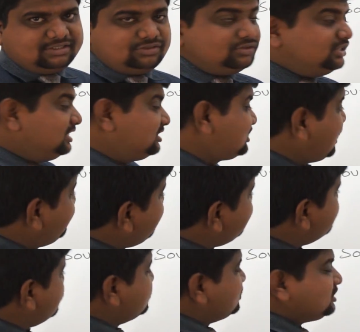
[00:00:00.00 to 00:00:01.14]
So these type of
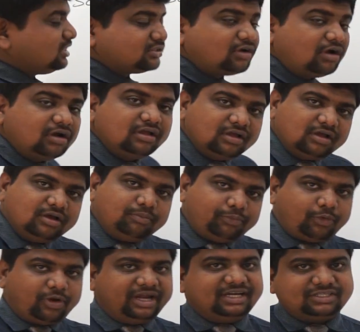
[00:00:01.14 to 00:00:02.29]
sources are called
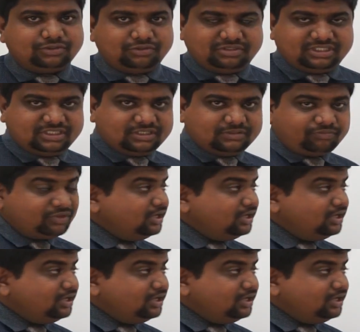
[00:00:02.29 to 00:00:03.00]
point sources.